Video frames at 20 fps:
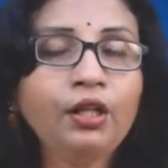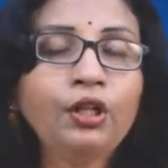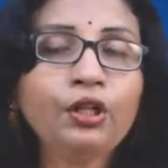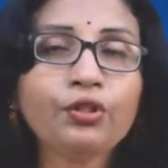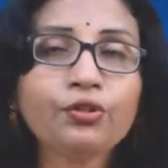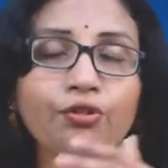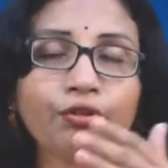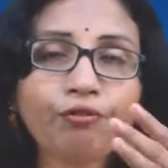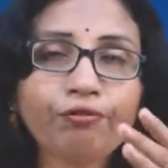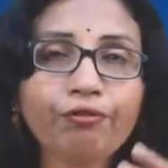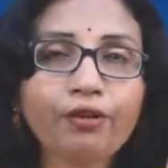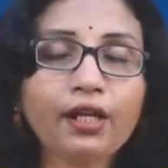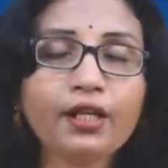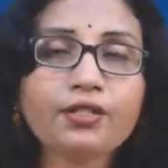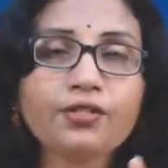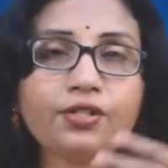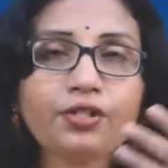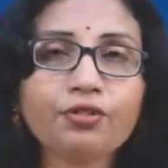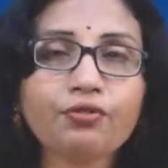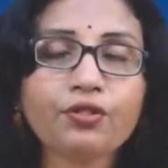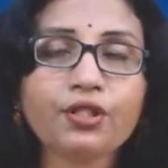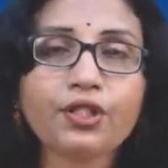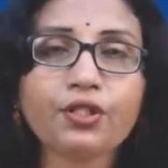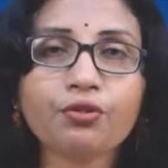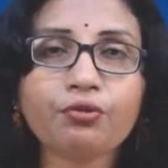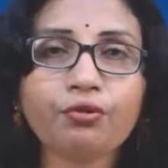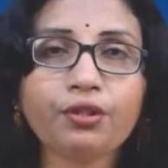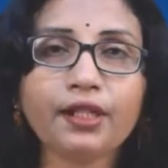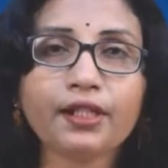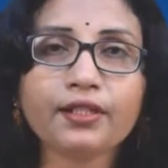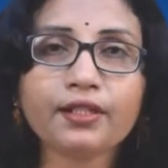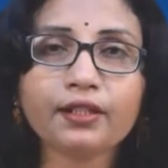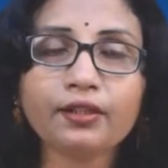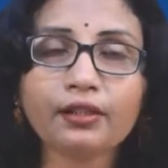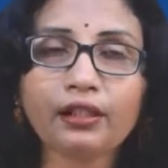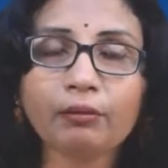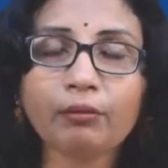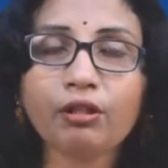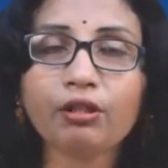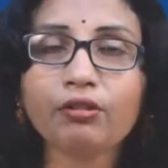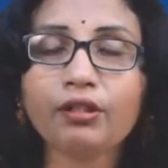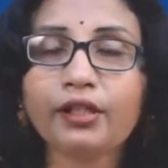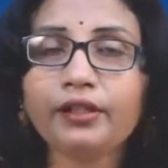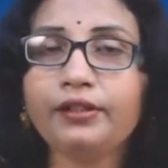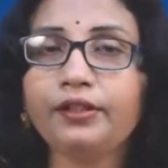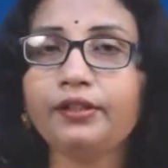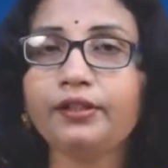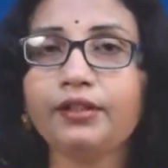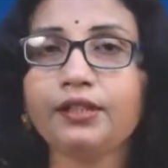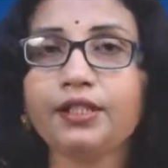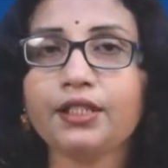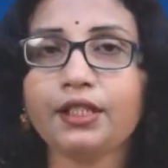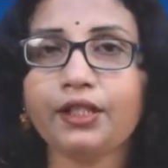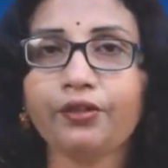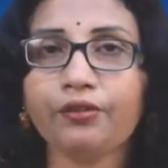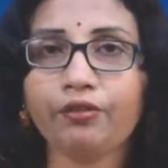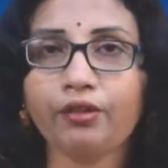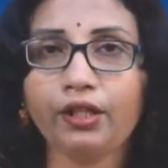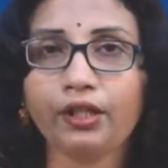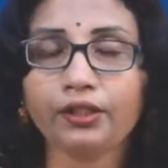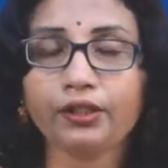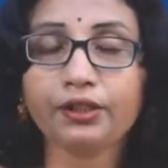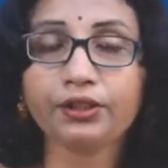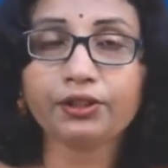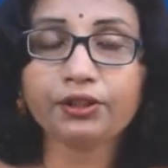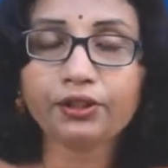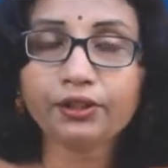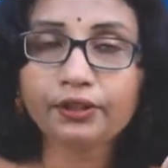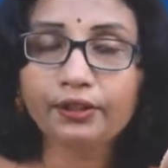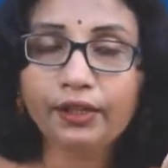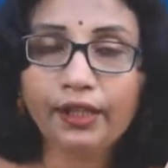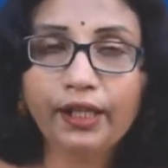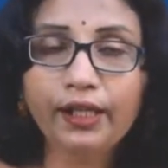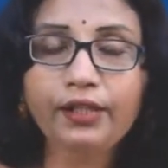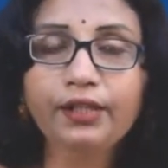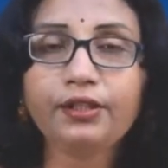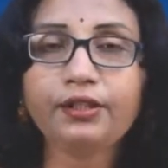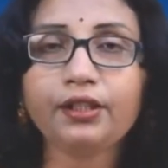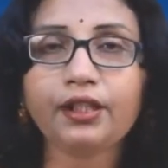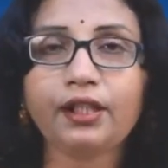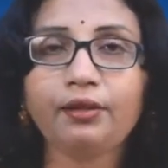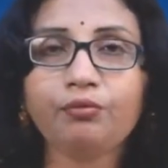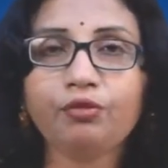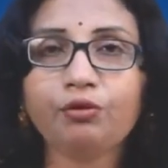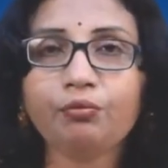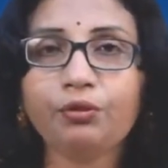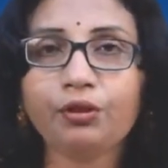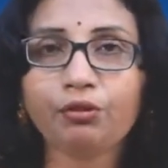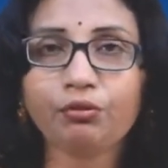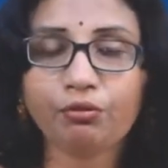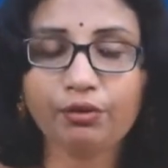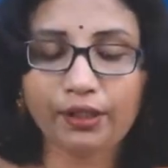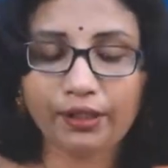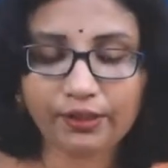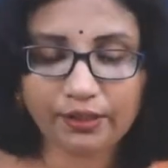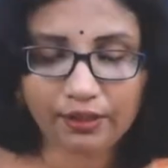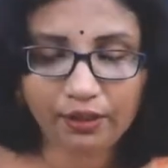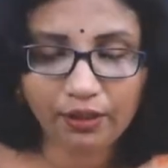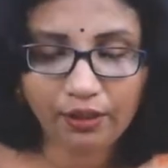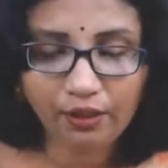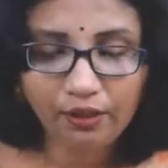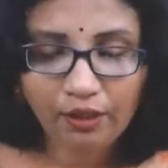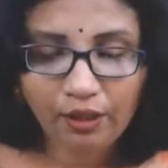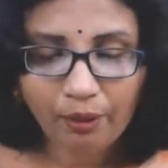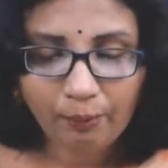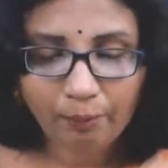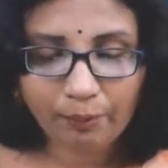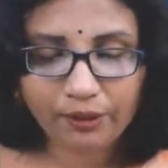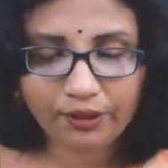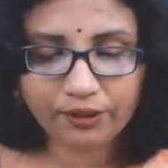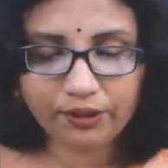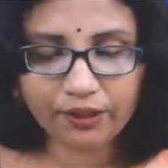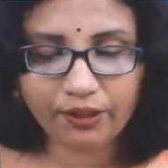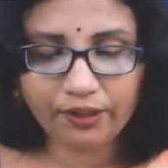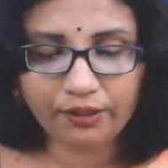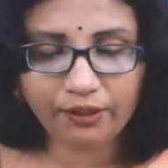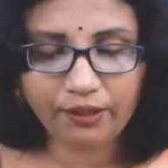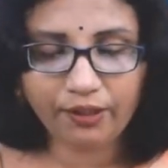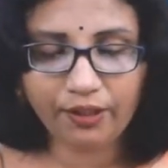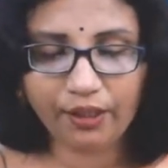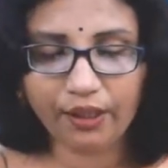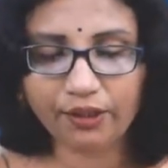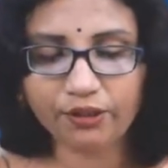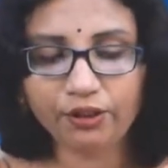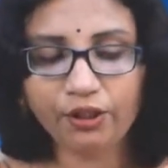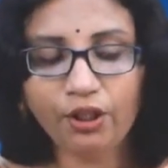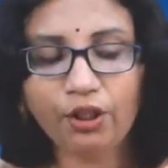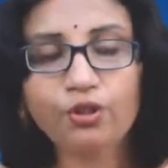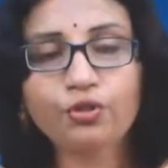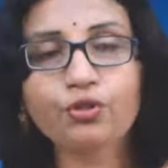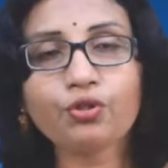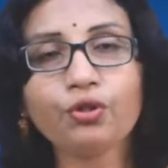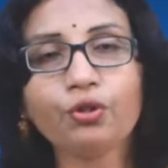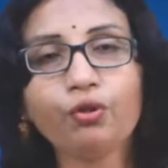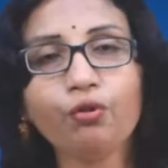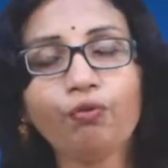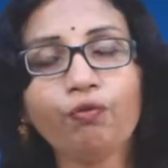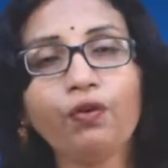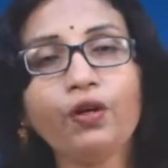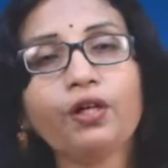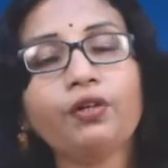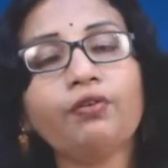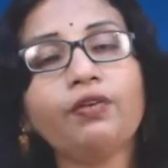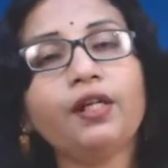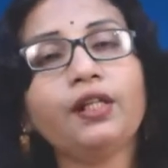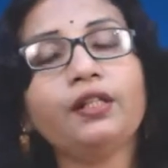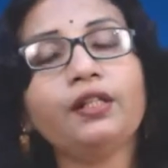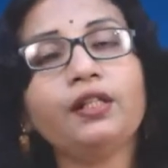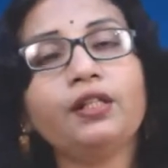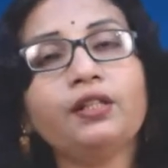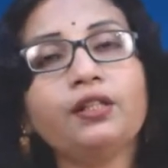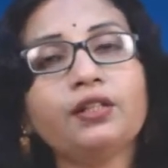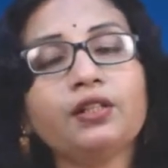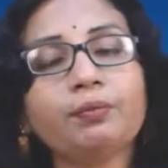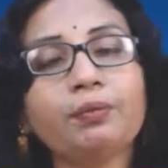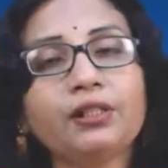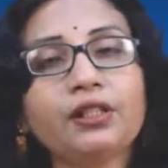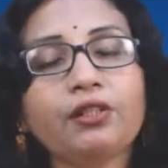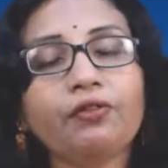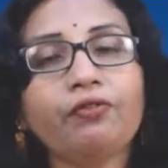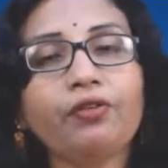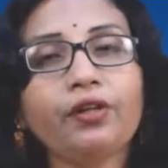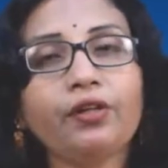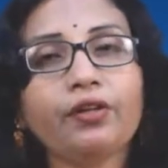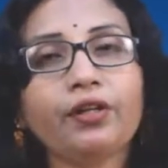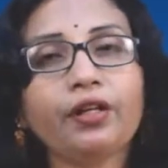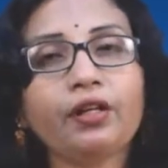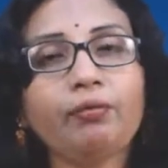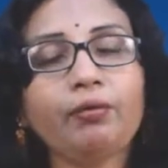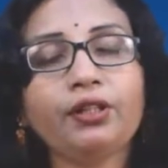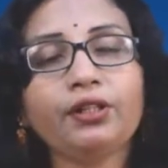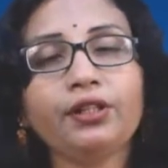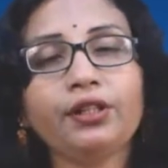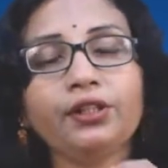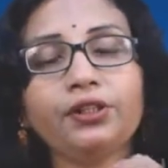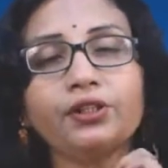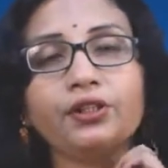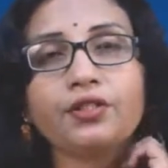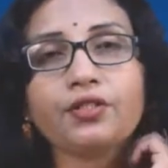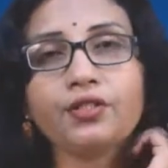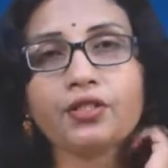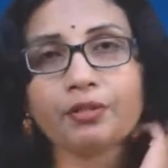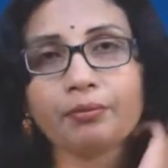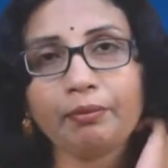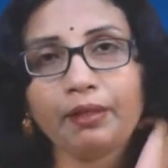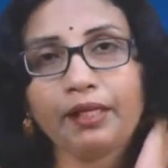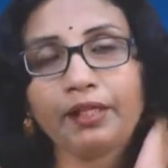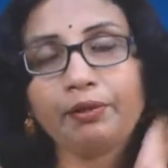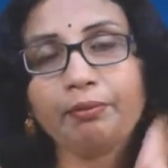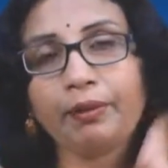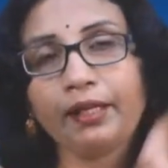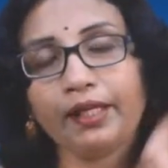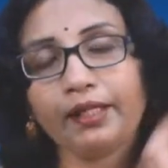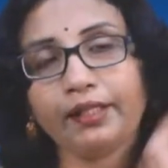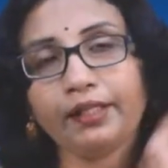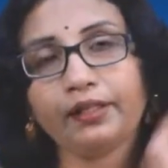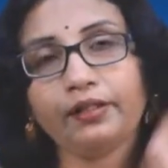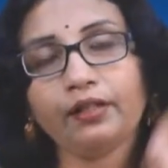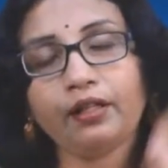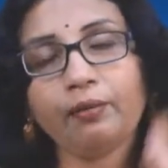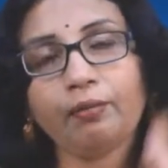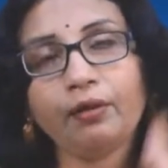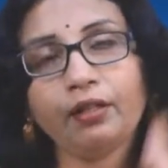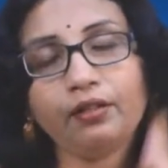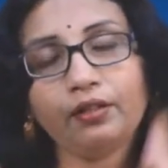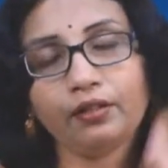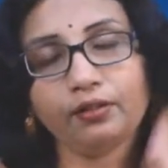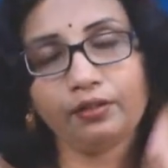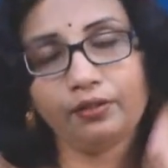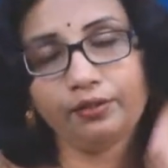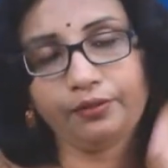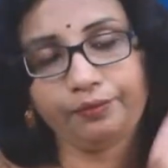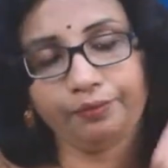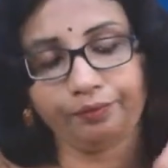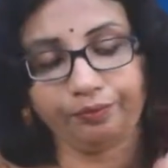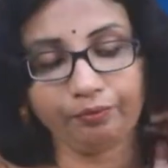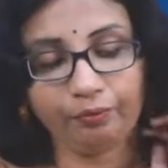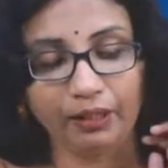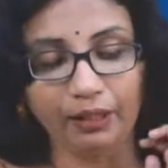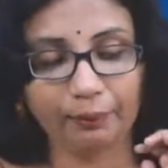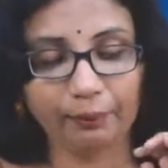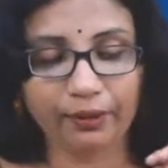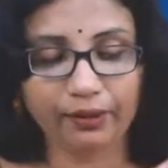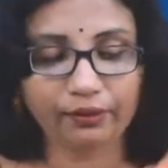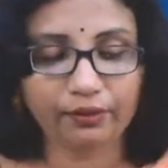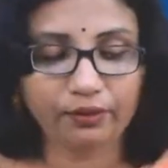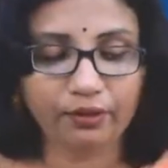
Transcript: So first it was known as the democratic decentralization, then it came to be known as the Panchayati Raj. So what were the specific recommendations made by it, the Balbant